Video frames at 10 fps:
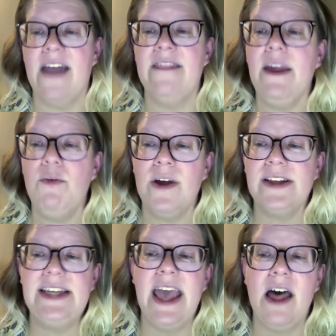And they
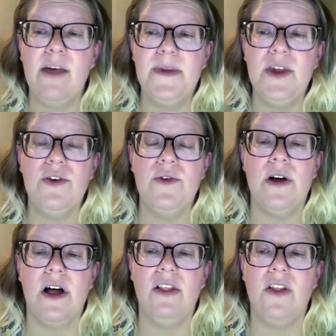want to help
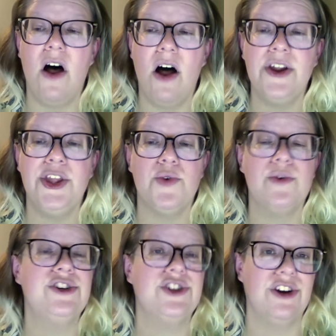you along
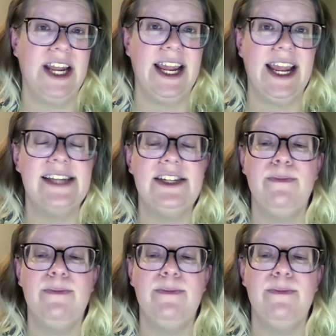your journey into